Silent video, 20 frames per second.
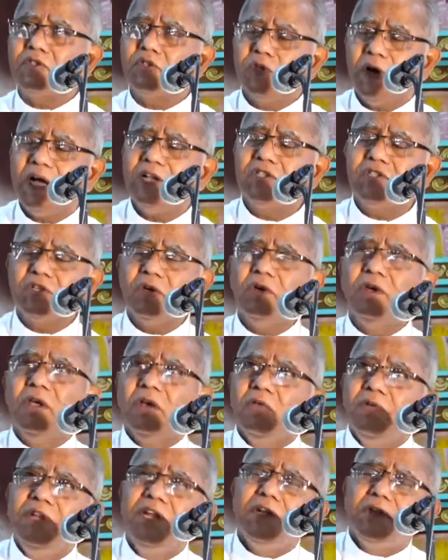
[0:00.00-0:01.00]
So also
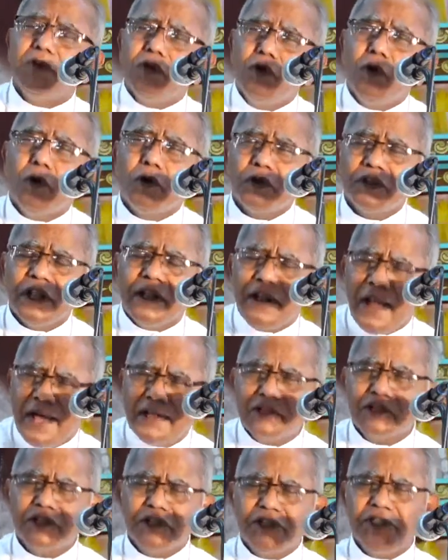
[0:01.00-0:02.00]
we need to go to the
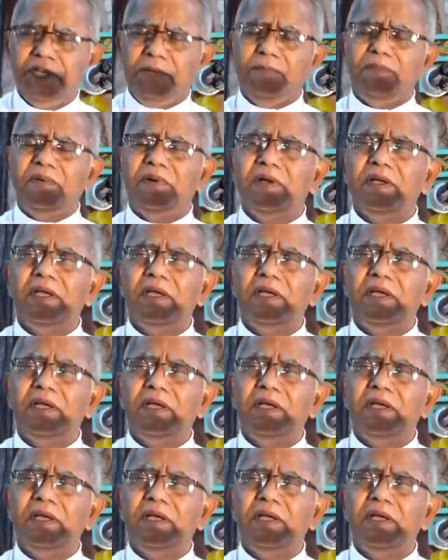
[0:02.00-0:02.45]
lost sheep,